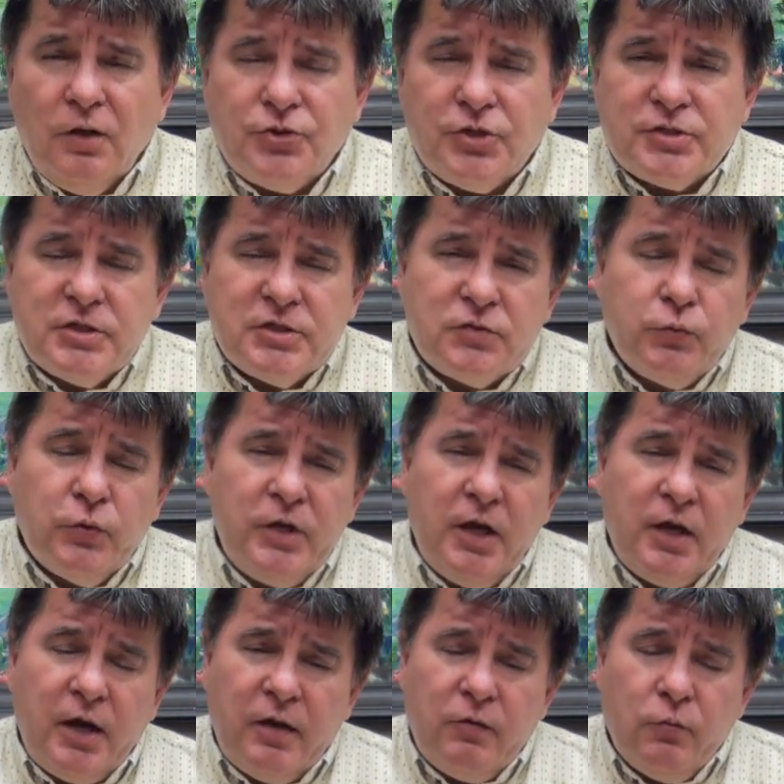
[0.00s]
Just this
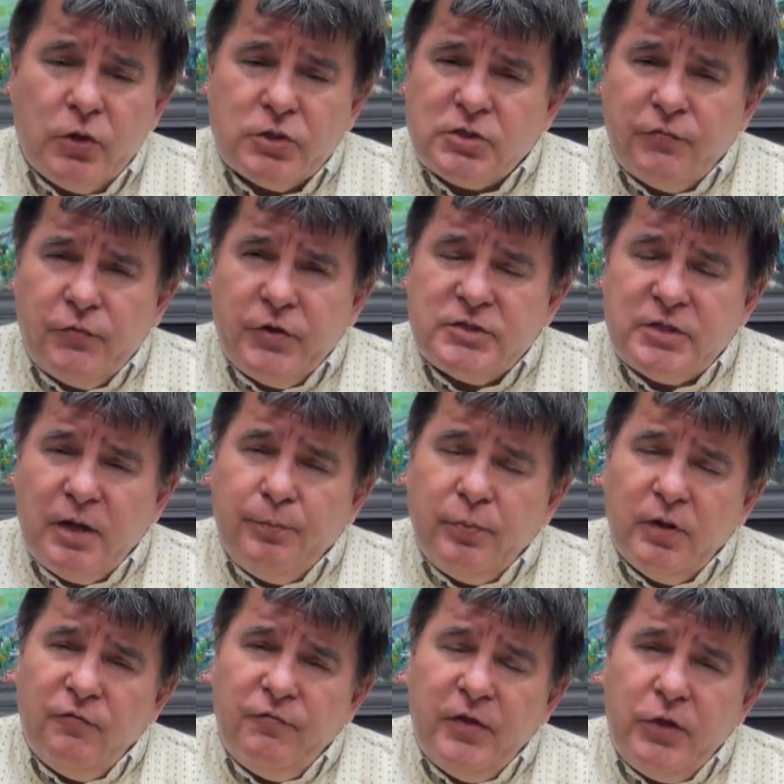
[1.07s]
week, I watched, for
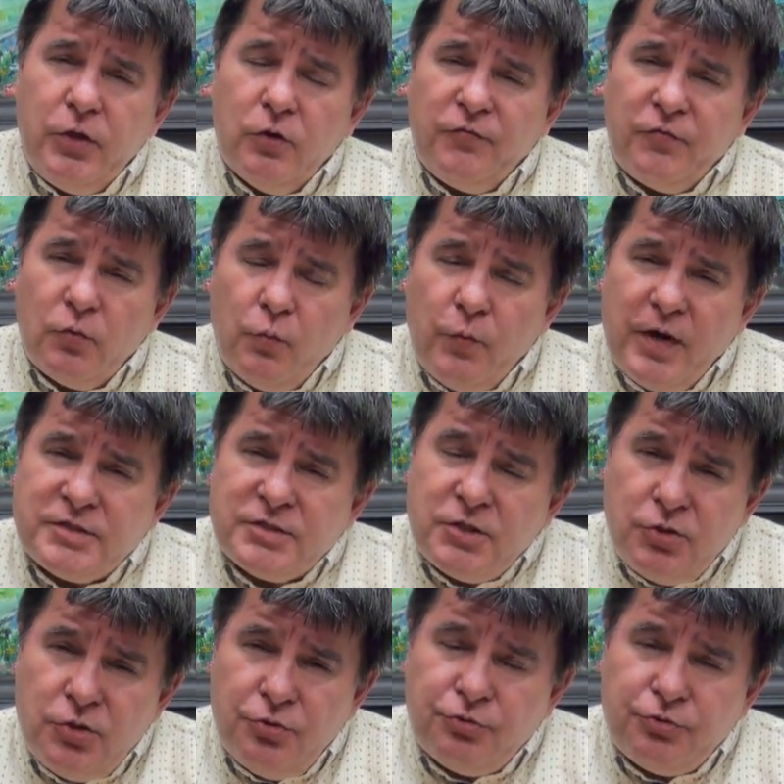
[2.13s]
example, a video from
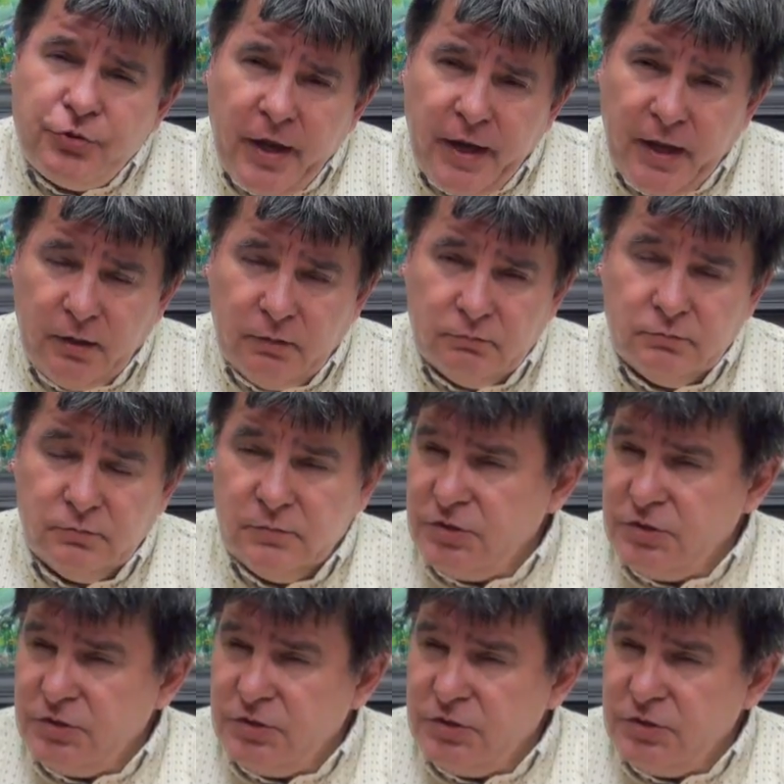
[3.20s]
Western Ukraine.